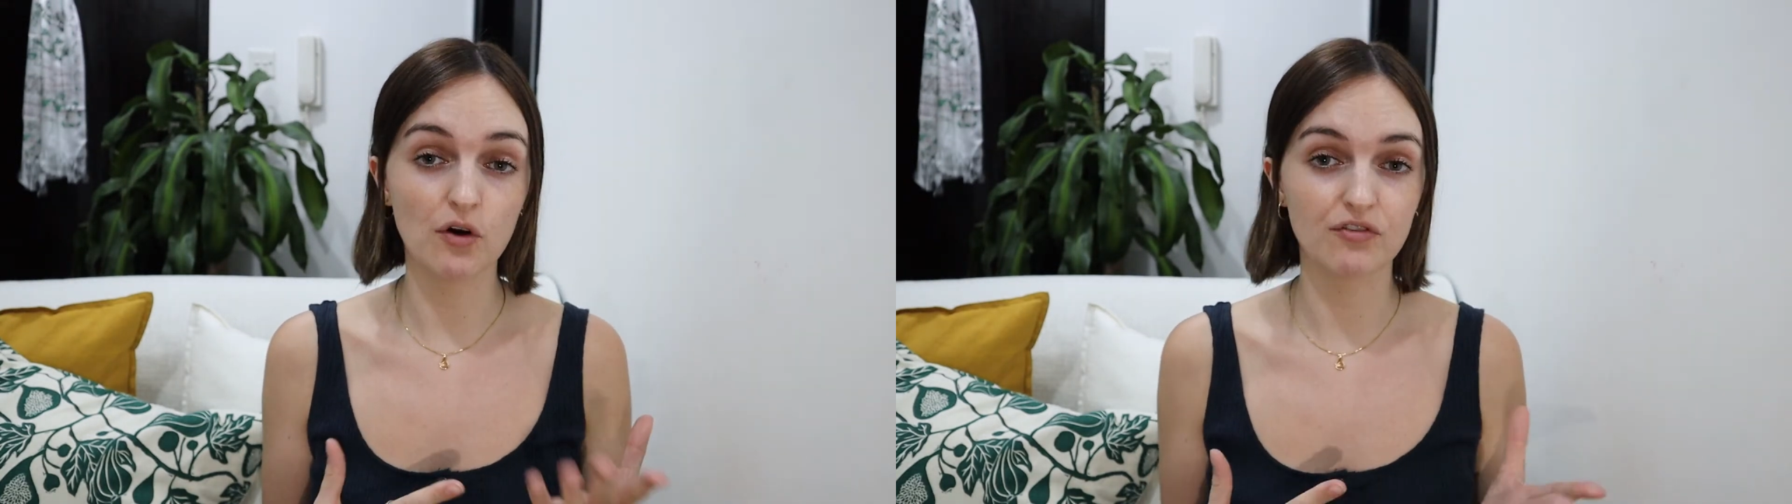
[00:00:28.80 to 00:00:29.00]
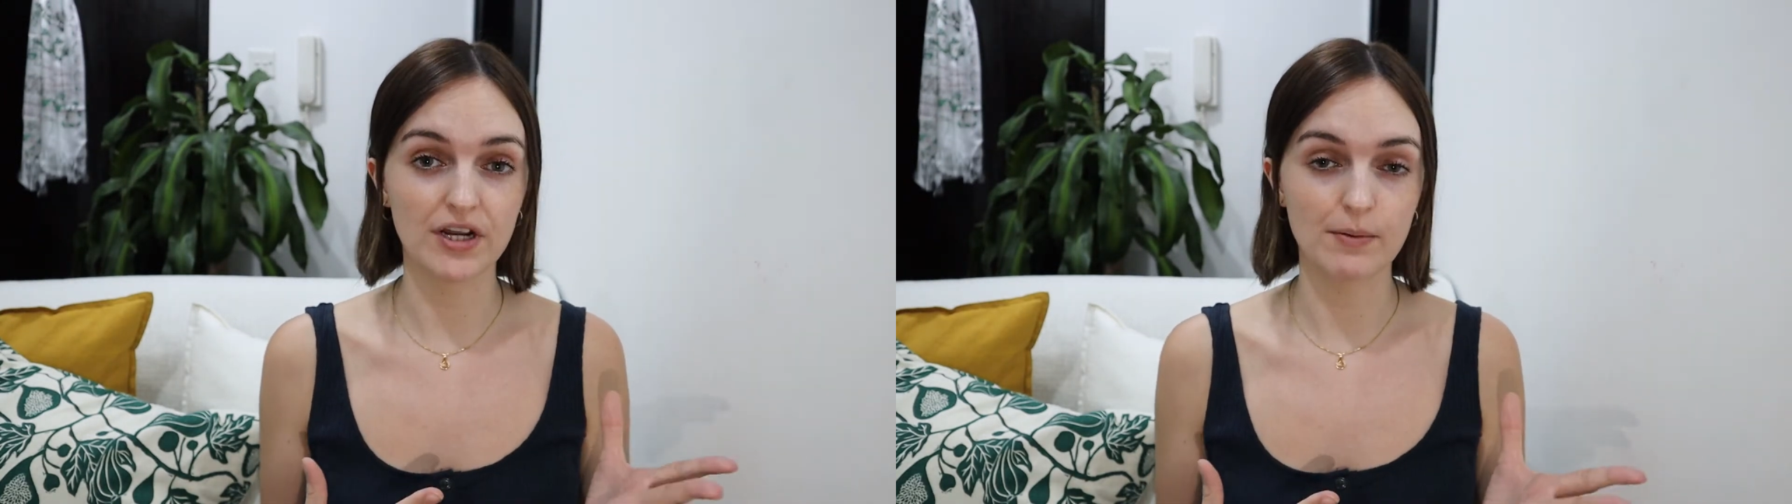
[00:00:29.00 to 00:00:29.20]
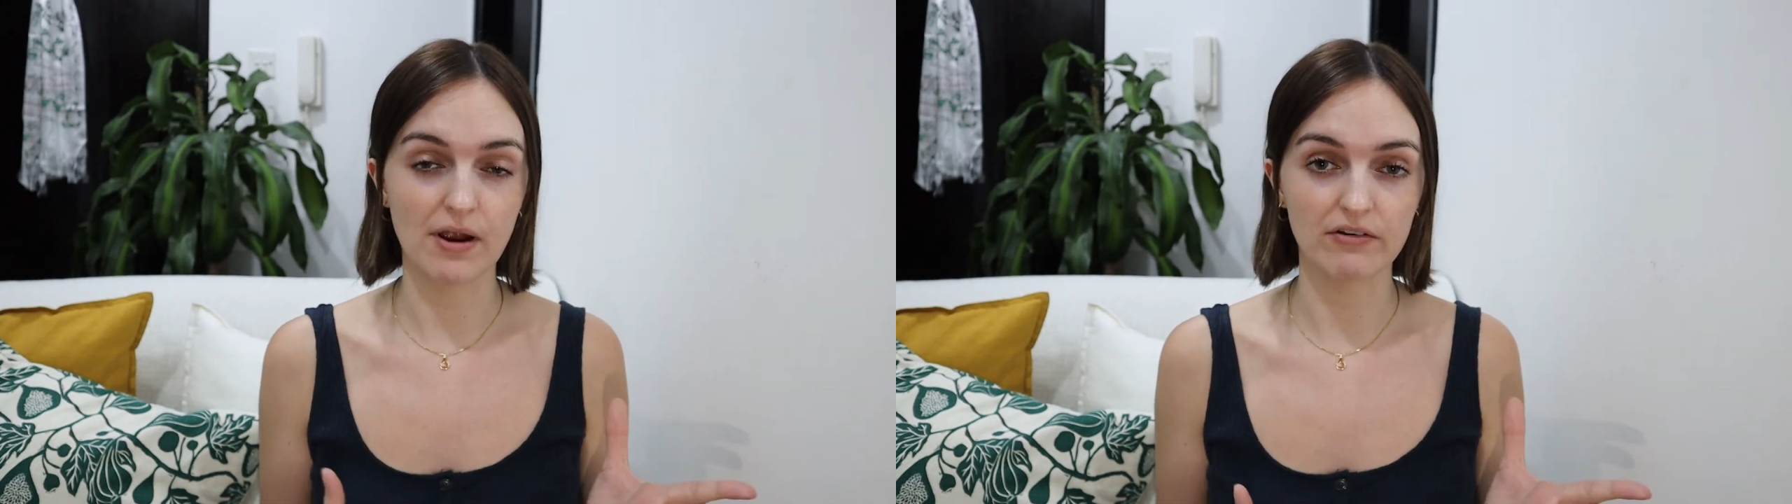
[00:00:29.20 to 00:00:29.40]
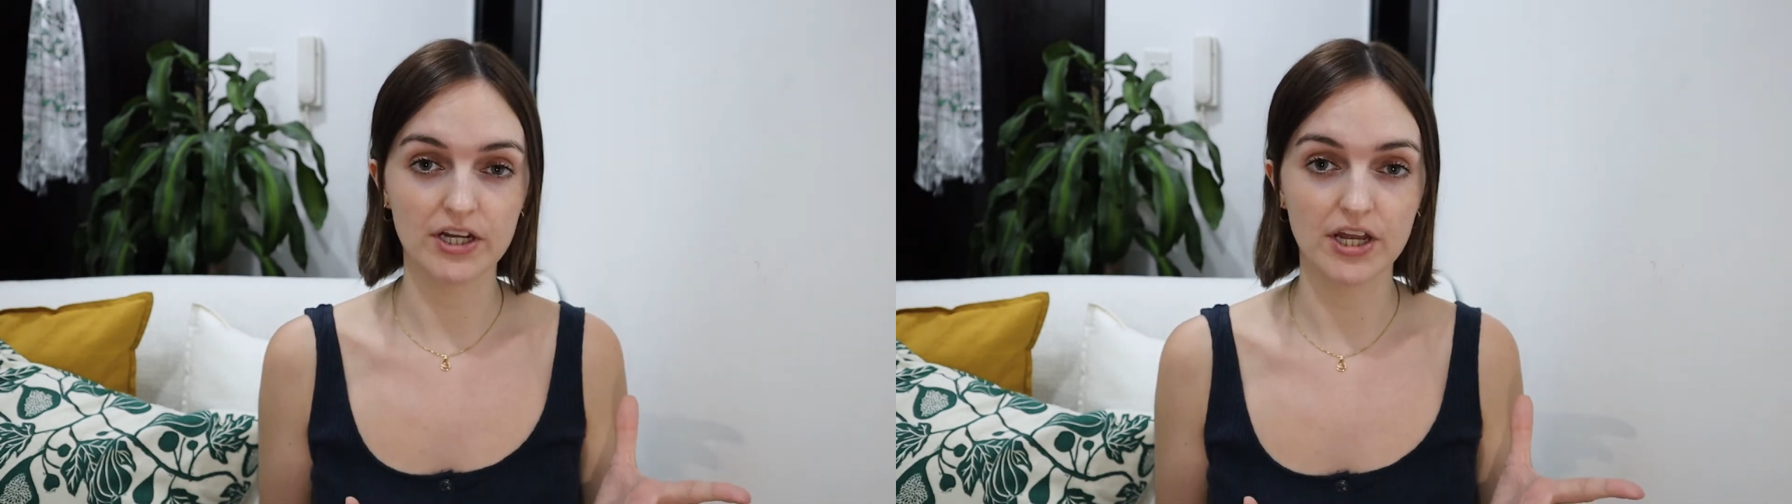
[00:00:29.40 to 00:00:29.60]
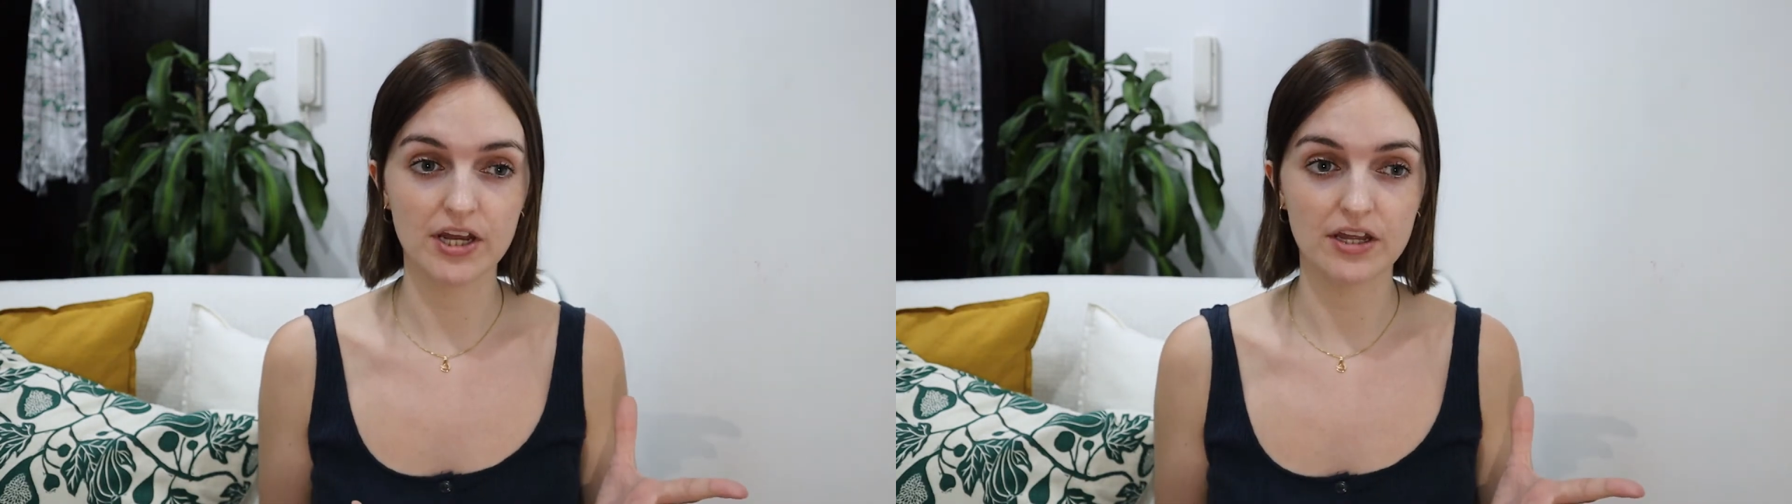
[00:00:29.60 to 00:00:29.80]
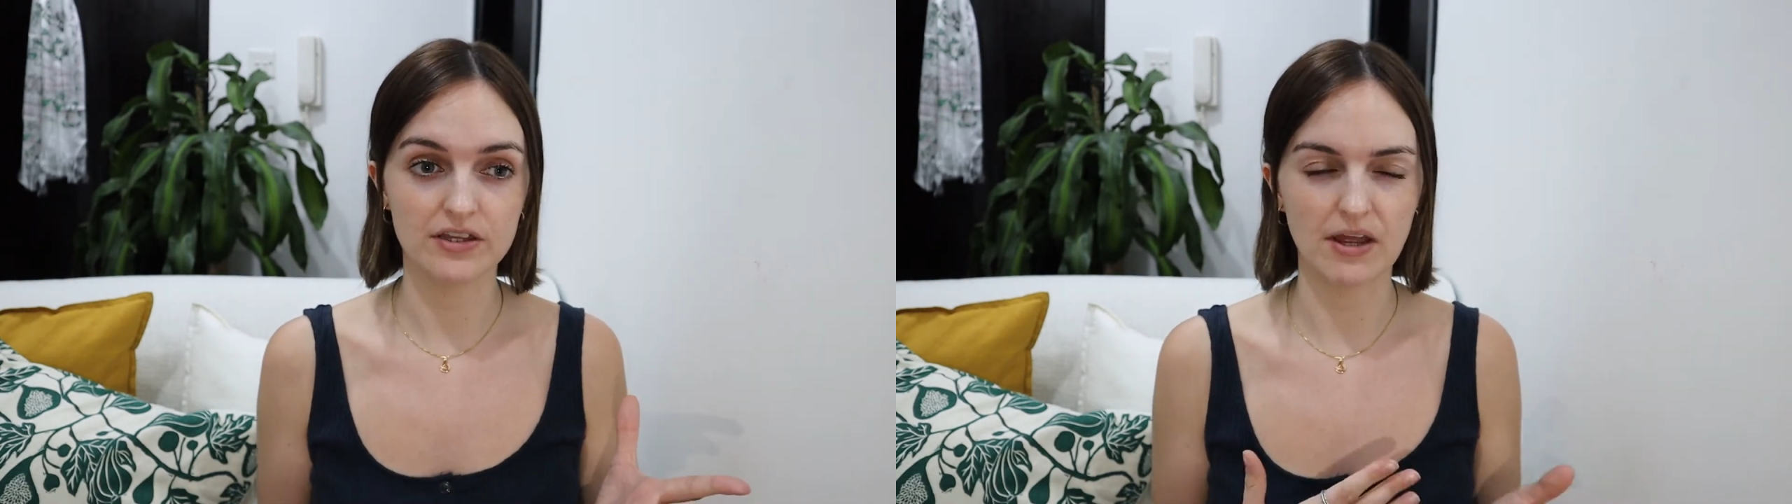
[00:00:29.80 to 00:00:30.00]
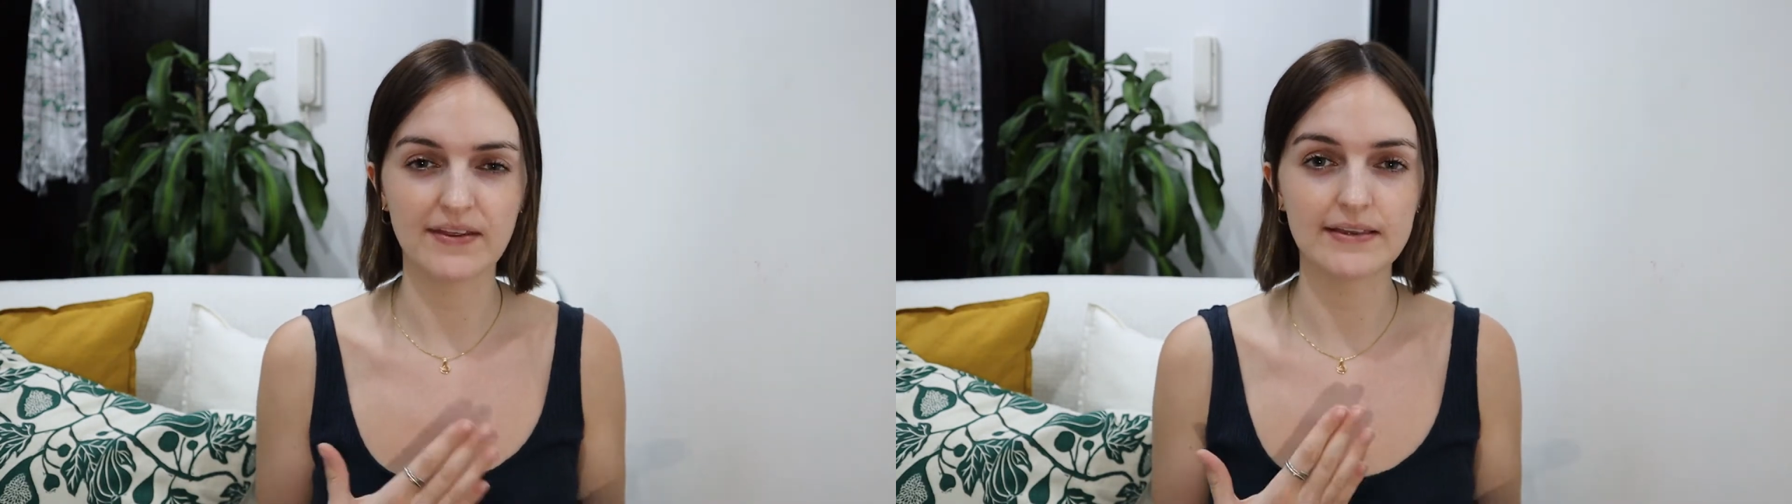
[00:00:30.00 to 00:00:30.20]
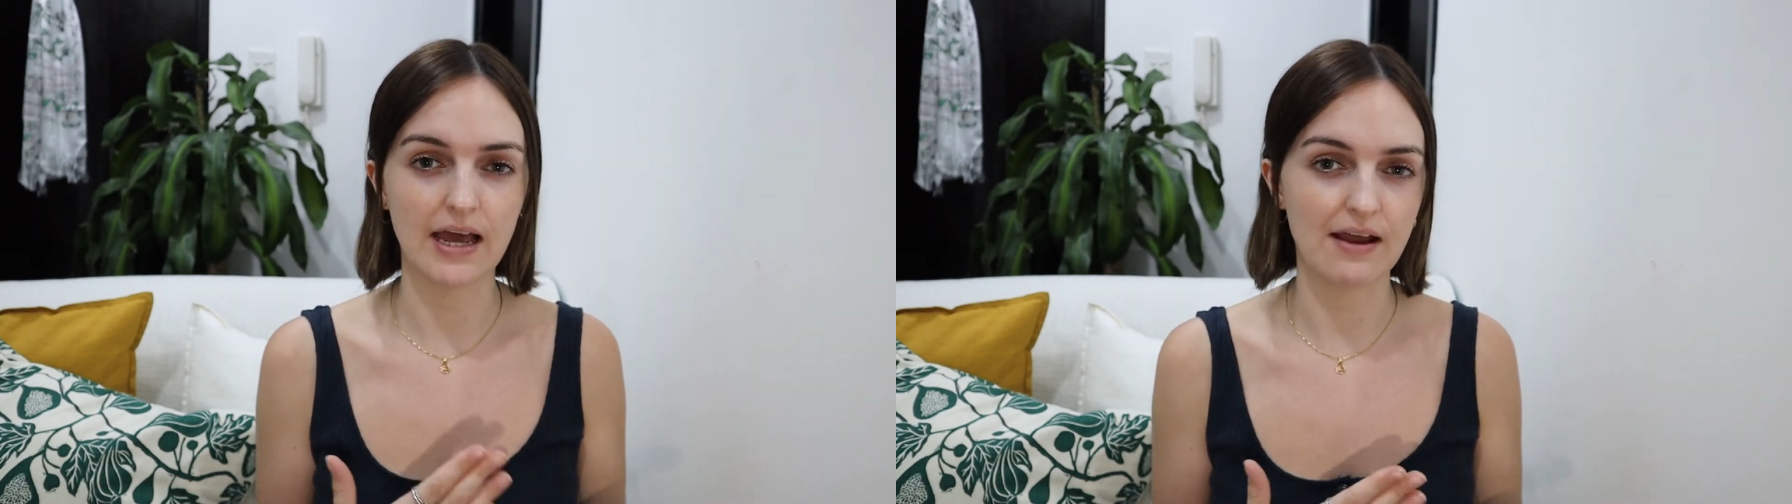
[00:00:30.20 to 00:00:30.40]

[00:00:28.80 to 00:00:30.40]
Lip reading: Over in America, I think the